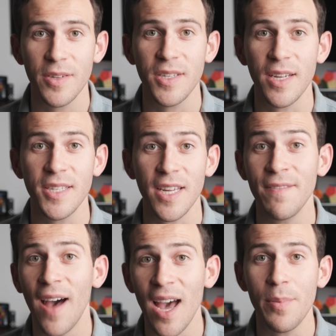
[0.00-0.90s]
since
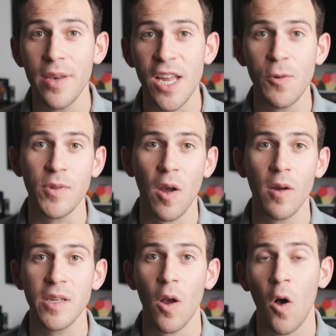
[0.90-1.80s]
if high pH was
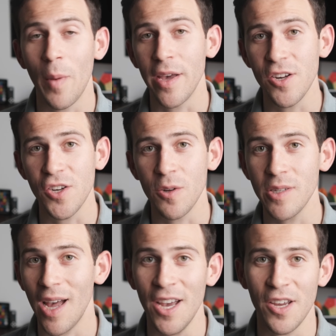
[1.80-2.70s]
causing all my
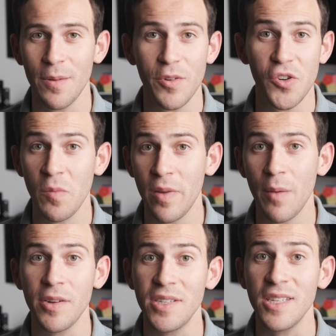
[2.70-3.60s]
issues, I should be
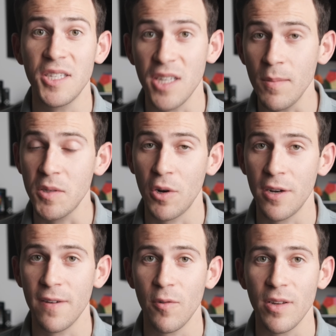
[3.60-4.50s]
able to see some sort of
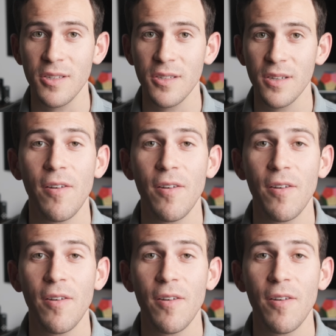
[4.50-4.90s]
difference.